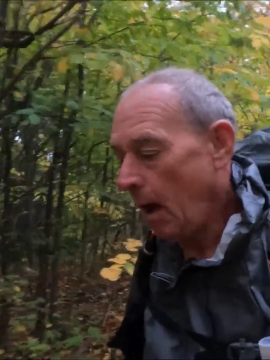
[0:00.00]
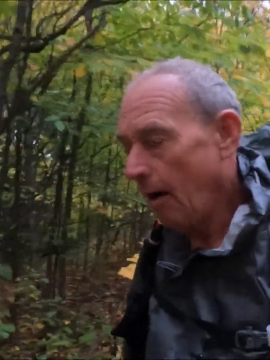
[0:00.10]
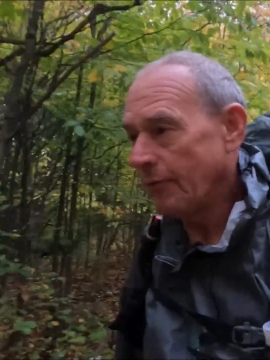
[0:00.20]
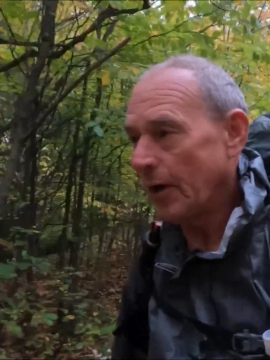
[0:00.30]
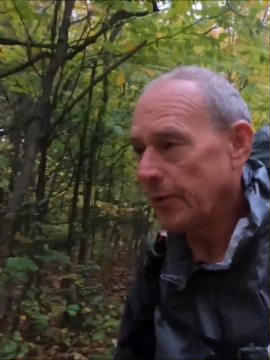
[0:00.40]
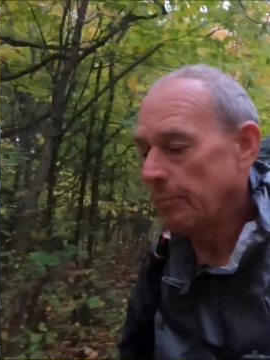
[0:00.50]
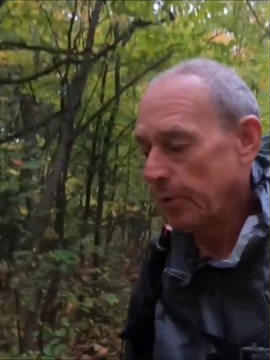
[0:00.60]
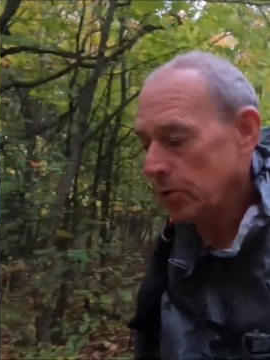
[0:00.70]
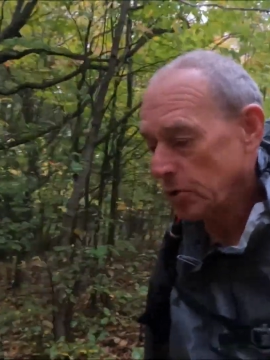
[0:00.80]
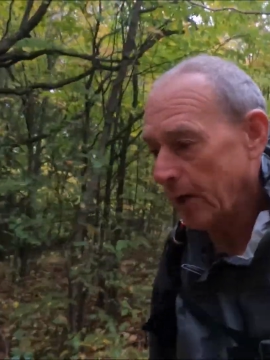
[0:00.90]
of the
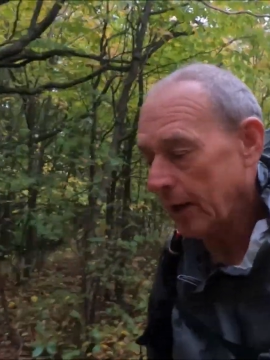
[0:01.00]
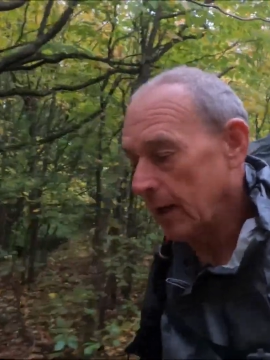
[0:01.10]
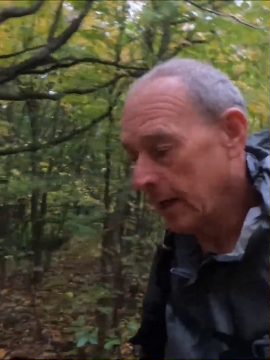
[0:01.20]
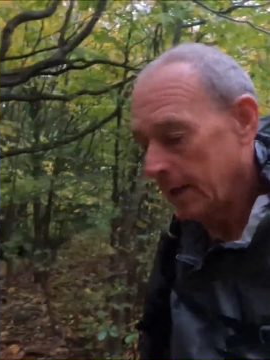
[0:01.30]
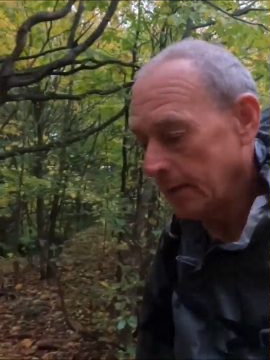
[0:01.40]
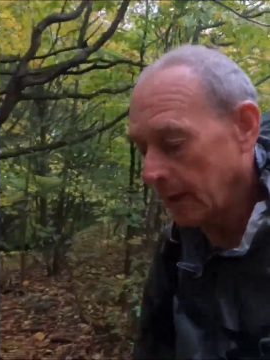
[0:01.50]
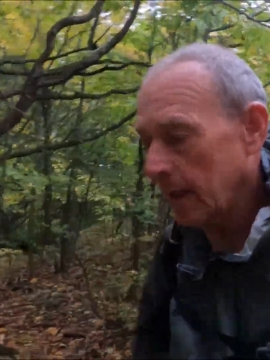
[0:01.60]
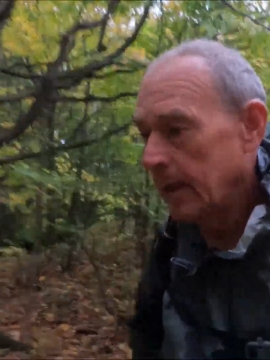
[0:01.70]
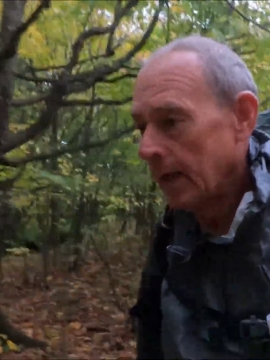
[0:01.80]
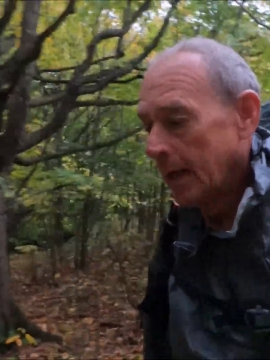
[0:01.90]
Bruce Trail in
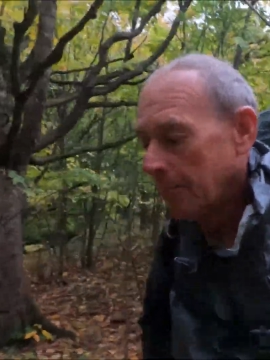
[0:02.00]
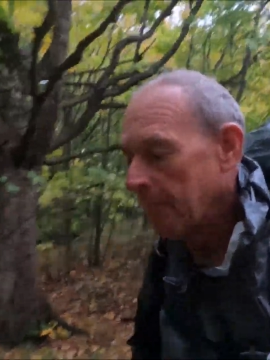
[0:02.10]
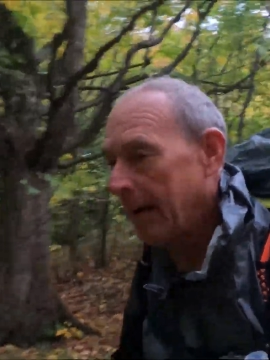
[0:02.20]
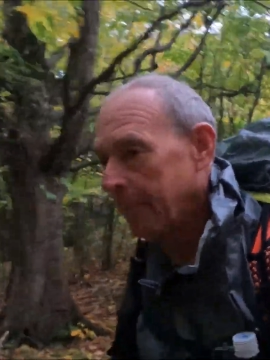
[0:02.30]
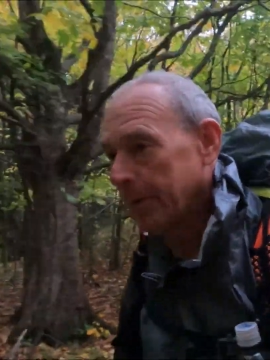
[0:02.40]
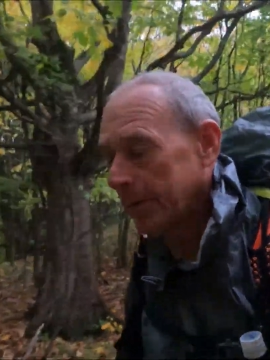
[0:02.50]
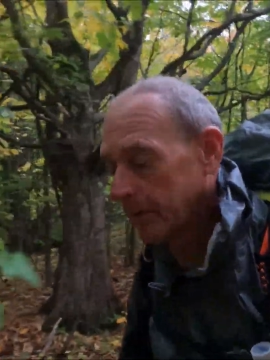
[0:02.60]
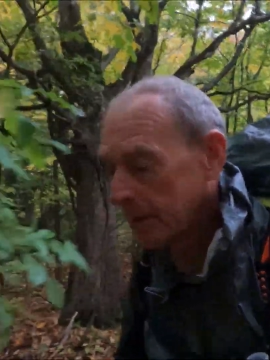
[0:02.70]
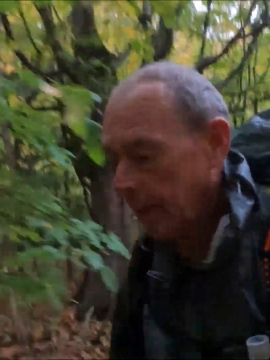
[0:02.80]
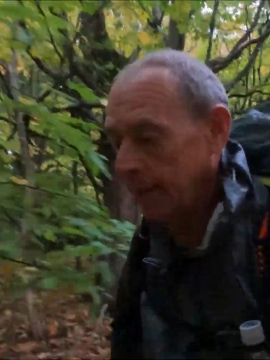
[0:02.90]
the map
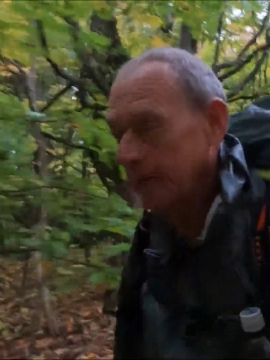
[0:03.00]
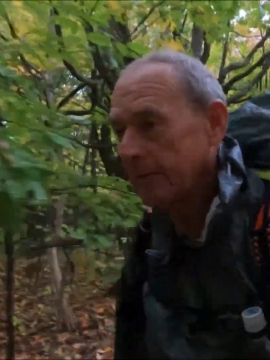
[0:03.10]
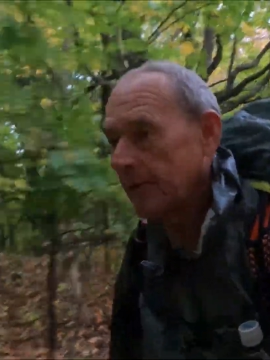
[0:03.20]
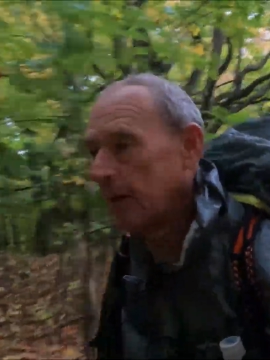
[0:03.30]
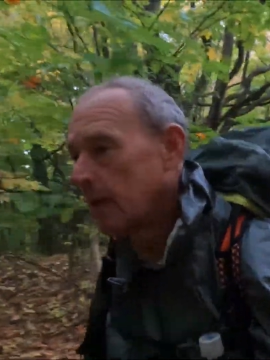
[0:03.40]
kind of